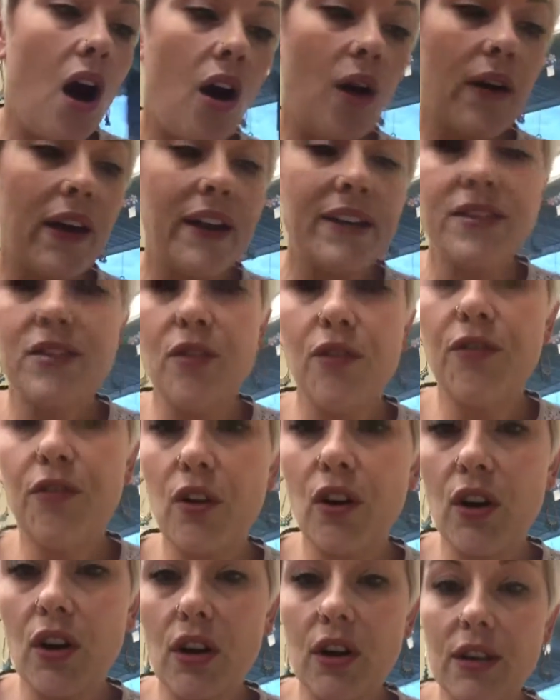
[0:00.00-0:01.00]
Okay, so
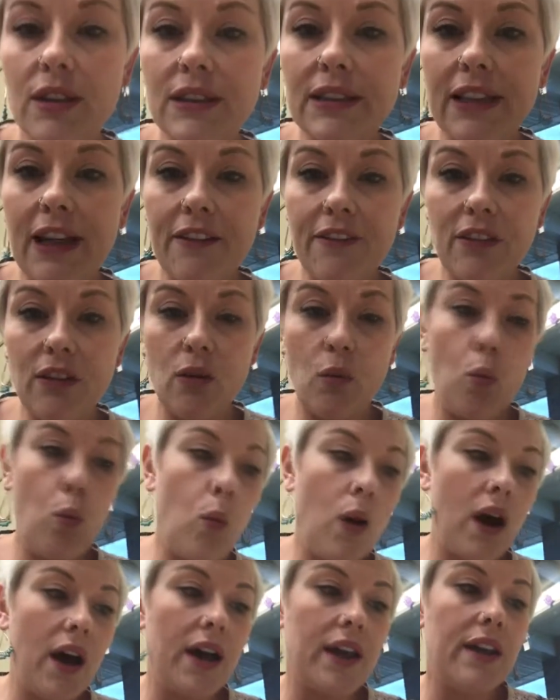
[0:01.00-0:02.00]
for level
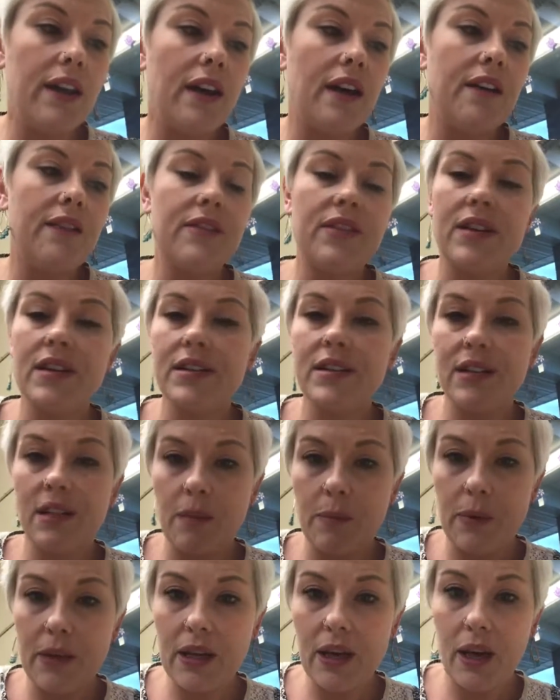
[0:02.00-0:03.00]
1 of the
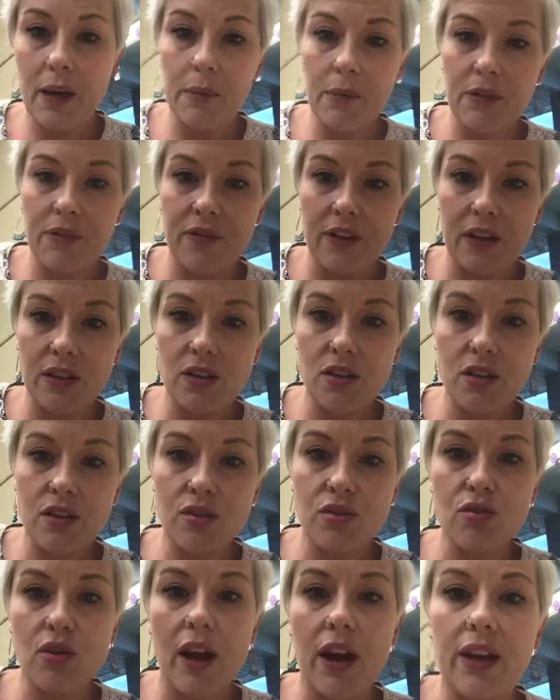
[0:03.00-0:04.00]
CPI prevention
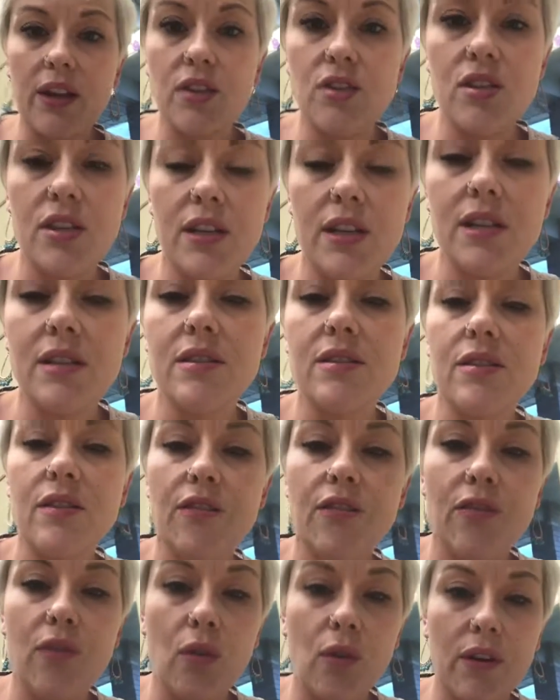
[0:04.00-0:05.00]
strategies
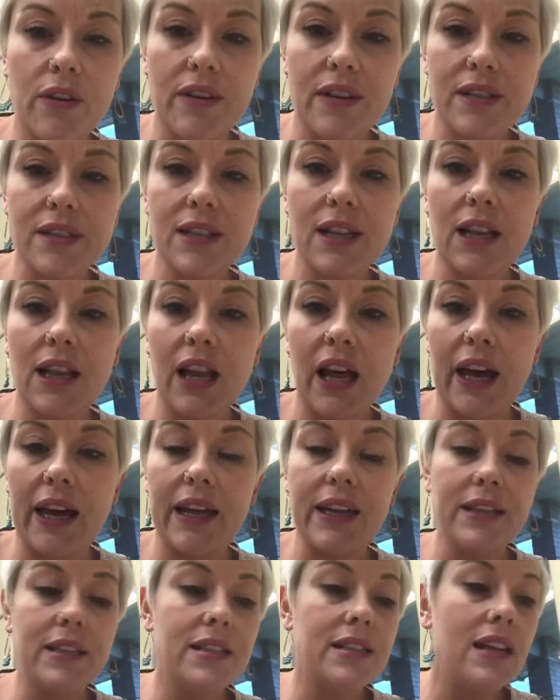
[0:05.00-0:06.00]
for this
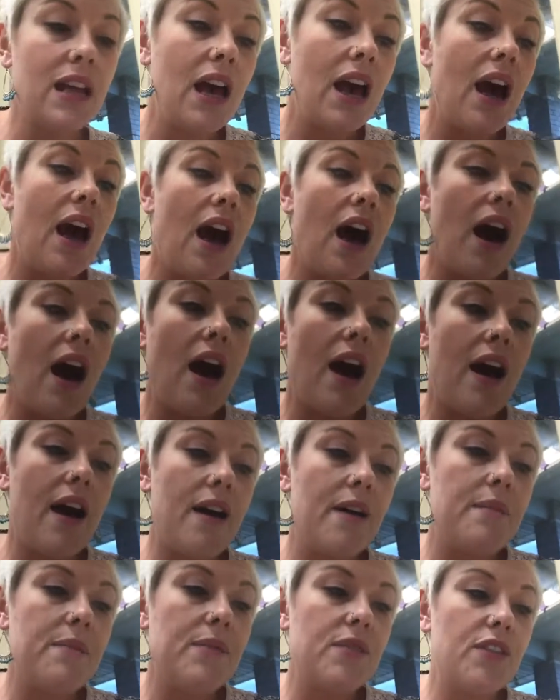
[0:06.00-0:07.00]
client,
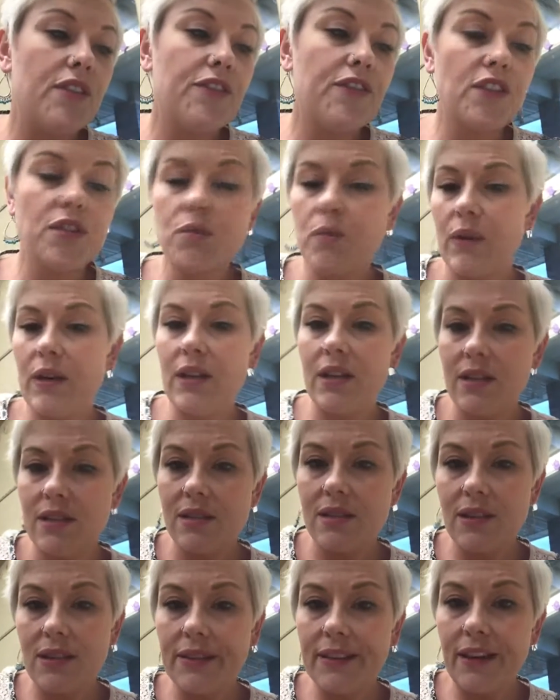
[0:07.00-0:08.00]
the first one
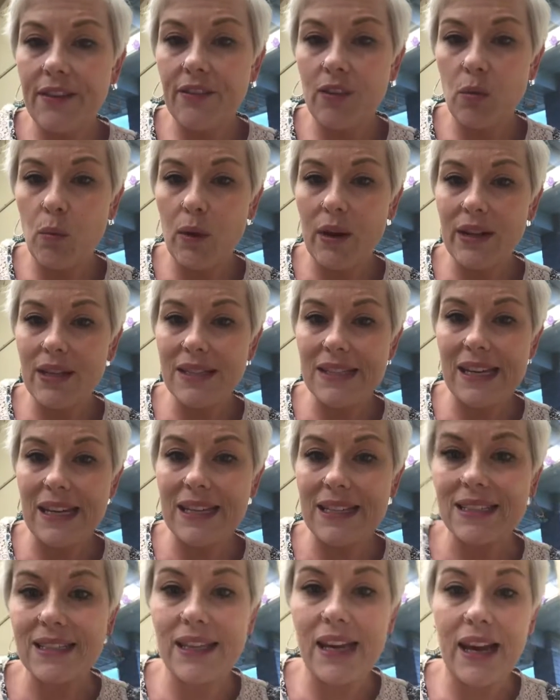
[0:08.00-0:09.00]
is level 1 is
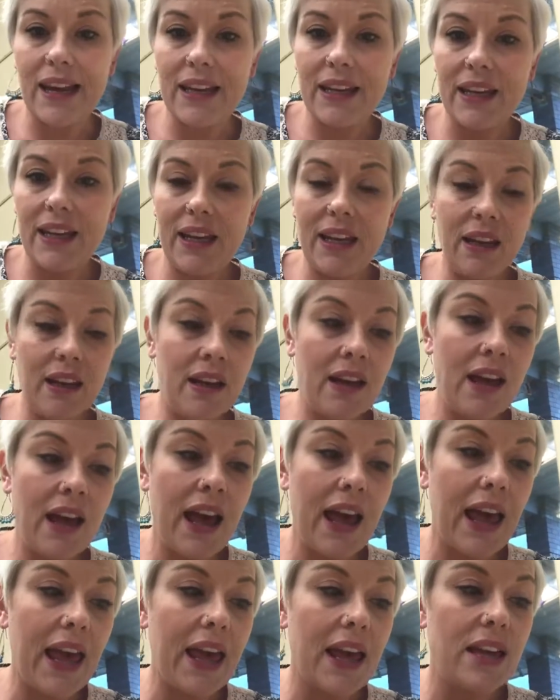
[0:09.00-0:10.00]
anxiety.
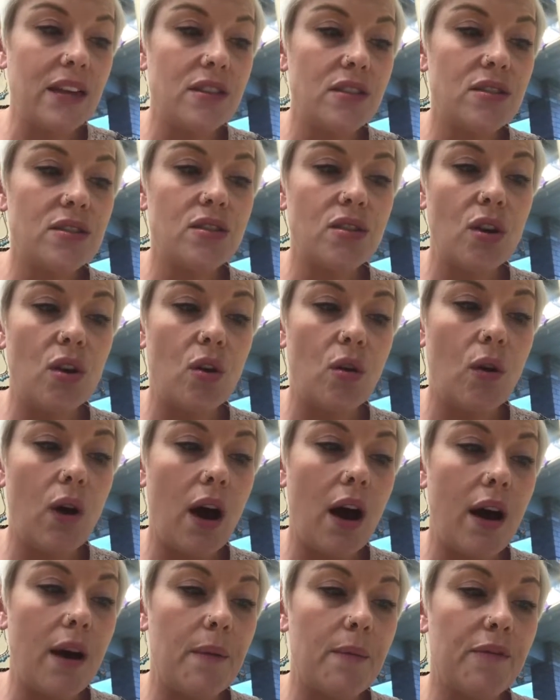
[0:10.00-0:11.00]
And so
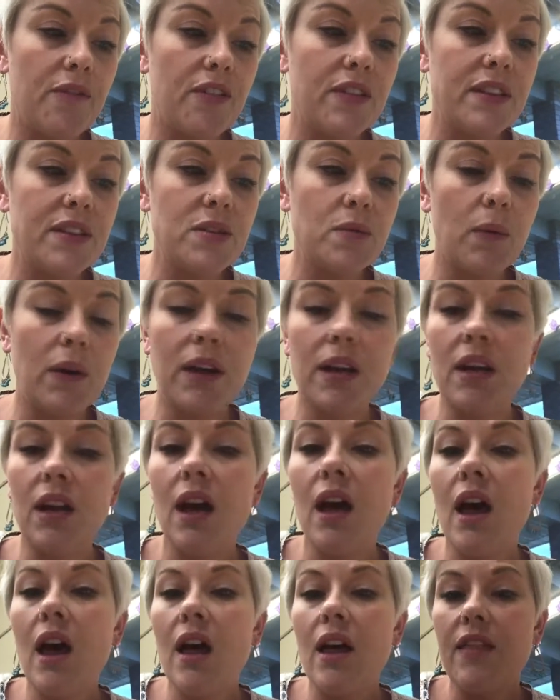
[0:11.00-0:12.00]
for this one,
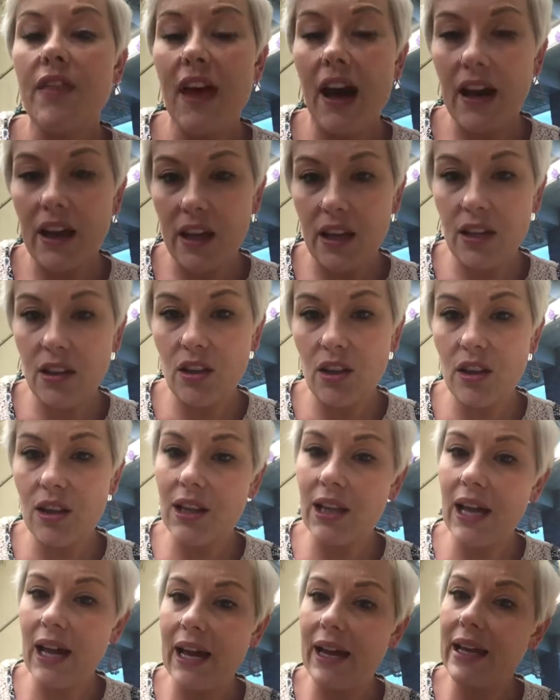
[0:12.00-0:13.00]
that can
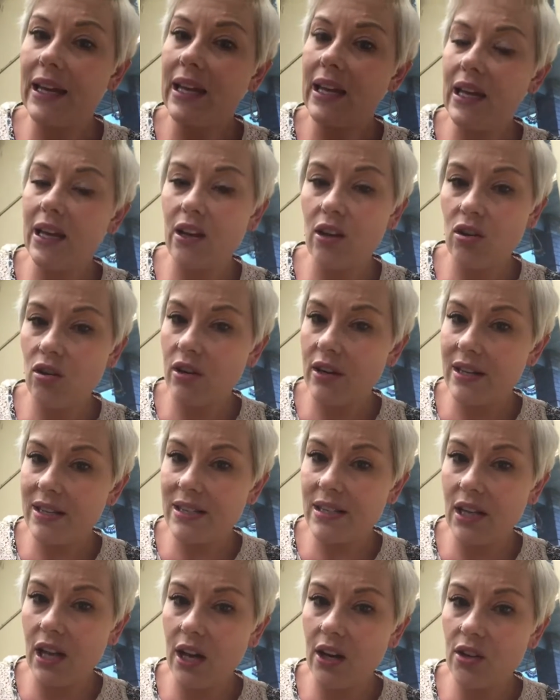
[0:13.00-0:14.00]
look like
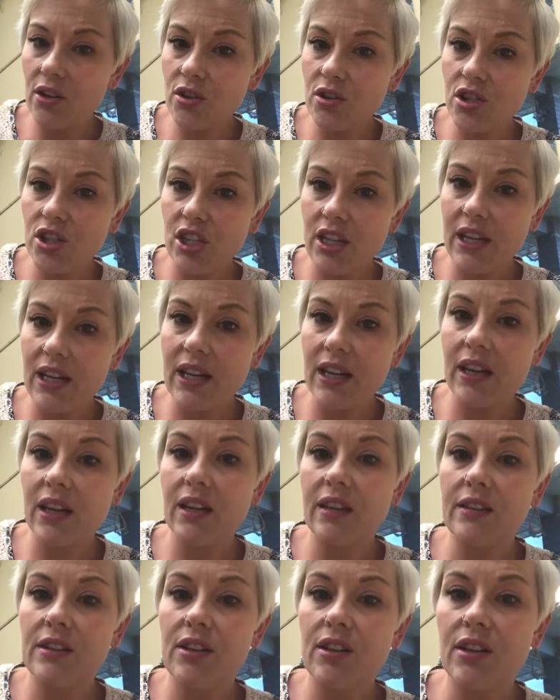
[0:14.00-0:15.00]
increased energy. It
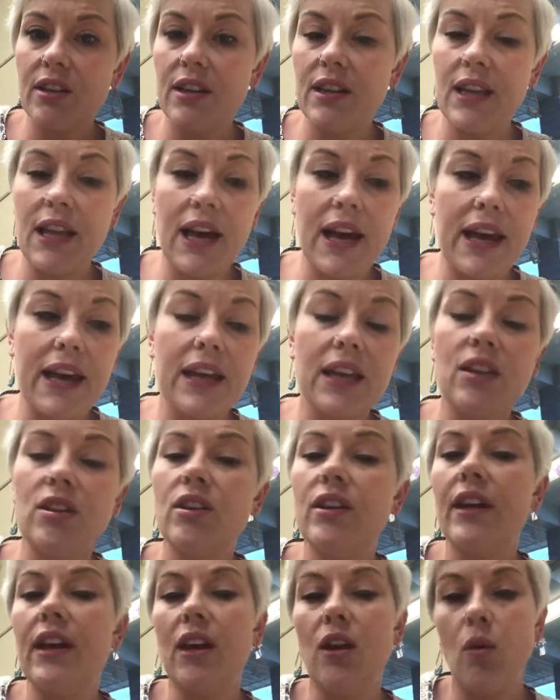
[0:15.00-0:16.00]
can look like
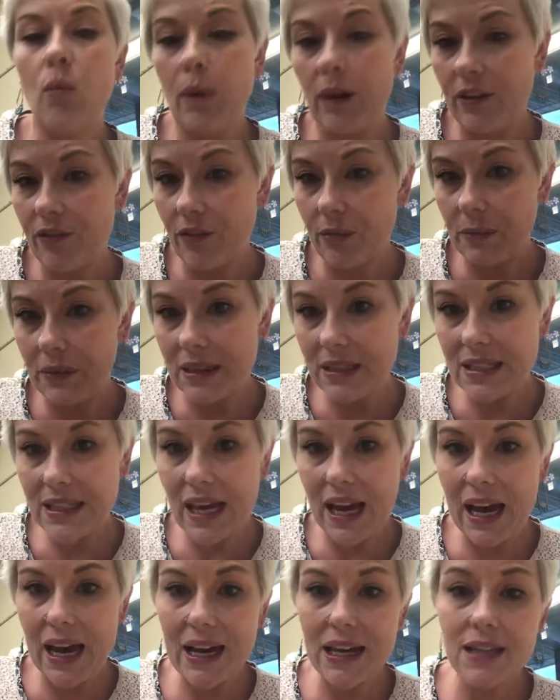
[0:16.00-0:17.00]
looking away from the
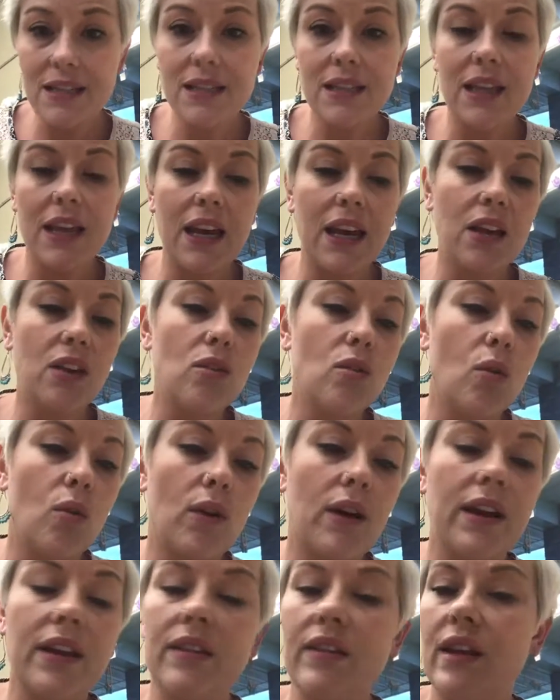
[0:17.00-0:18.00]
task,
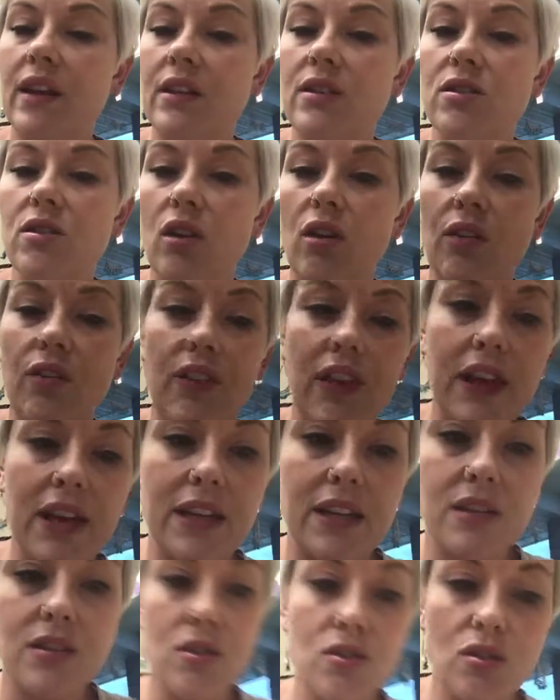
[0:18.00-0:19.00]
ignoring the adult
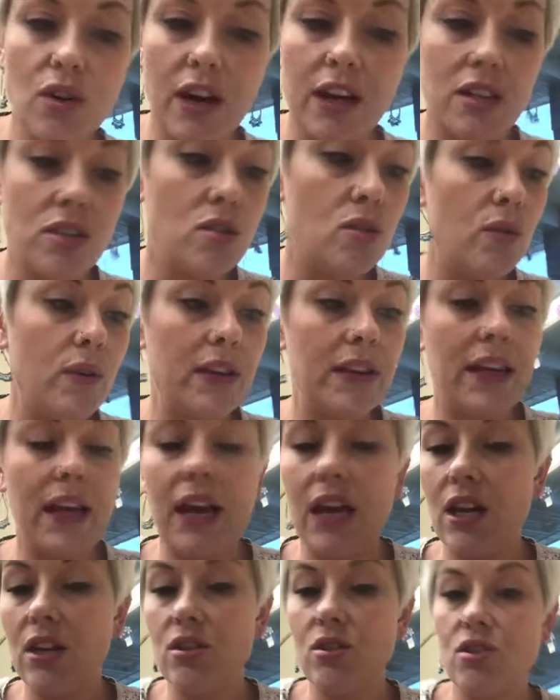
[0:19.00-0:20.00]
that is trying to
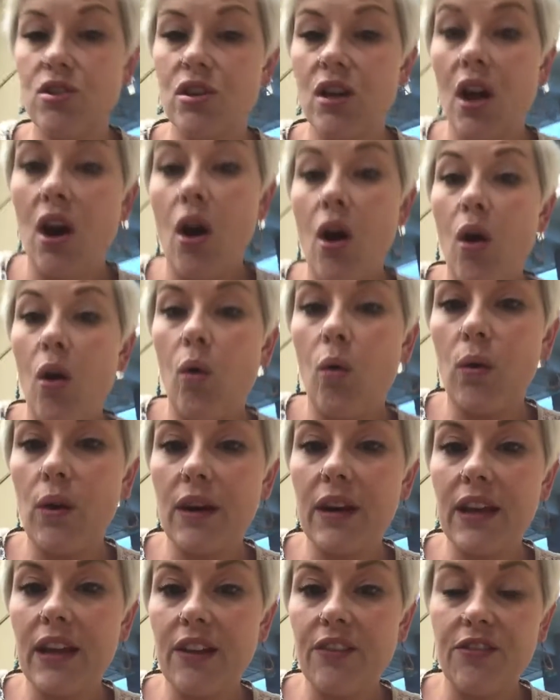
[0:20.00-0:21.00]
engage
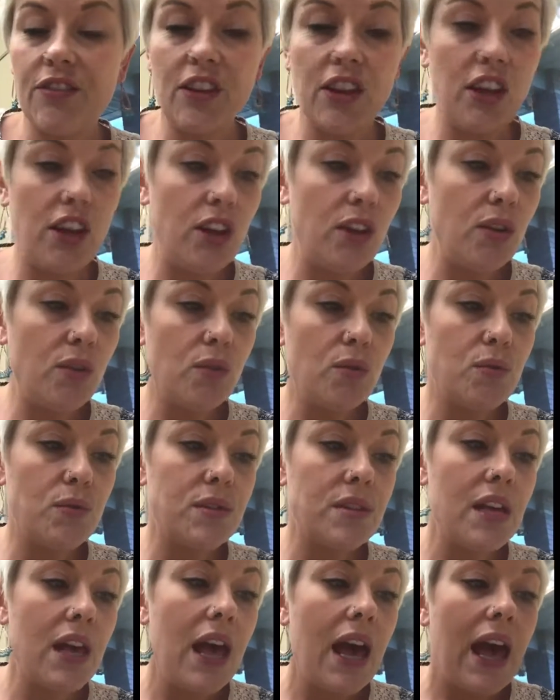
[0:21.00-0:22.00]
or give
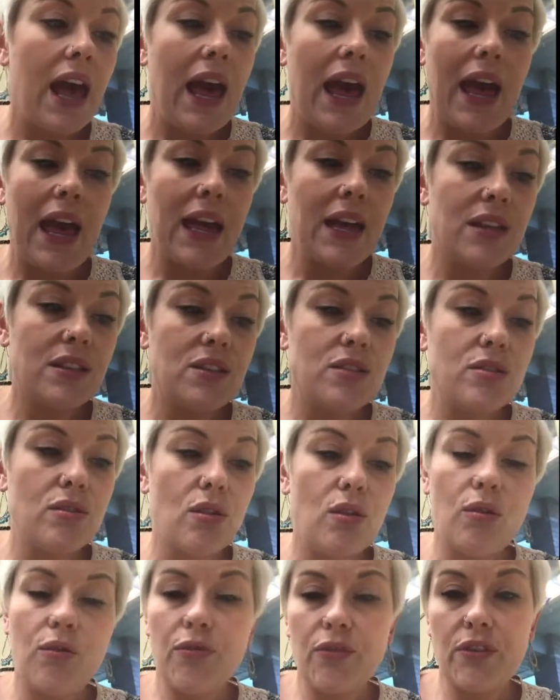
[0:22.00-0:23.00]
cues. And
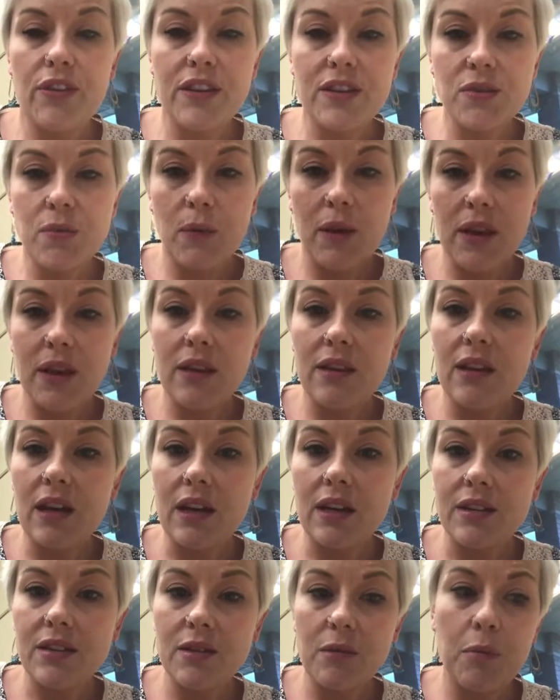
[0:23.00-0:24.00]
so for this one,
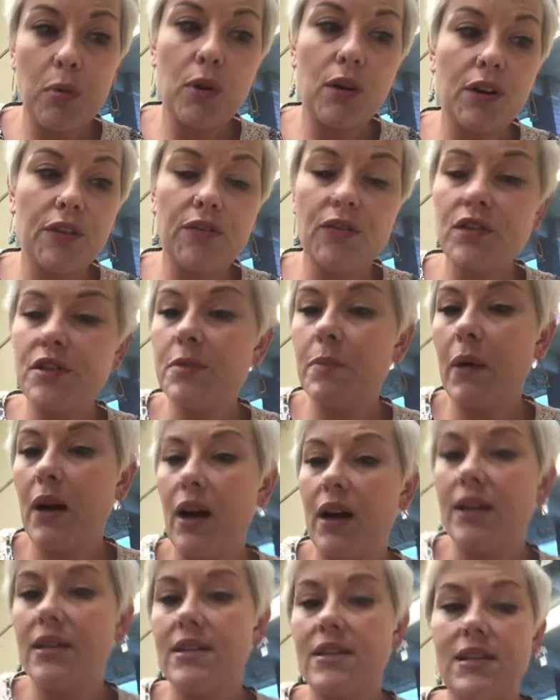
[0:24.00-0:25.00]
the supportive
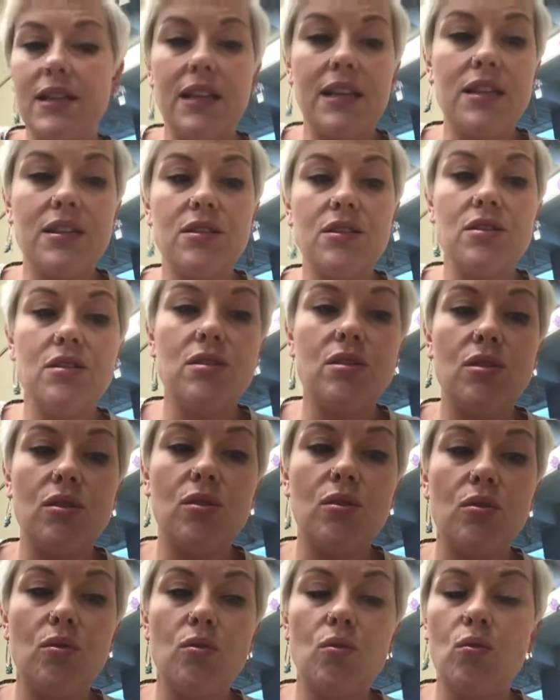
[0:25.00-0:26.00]
response is
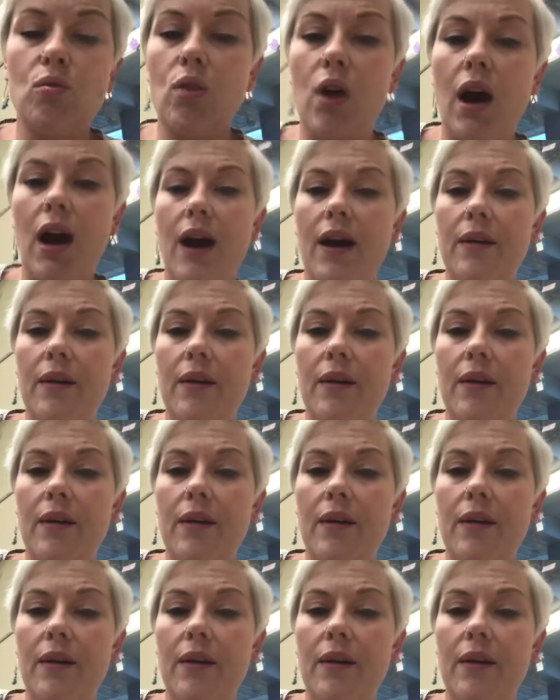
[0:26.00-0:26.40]
to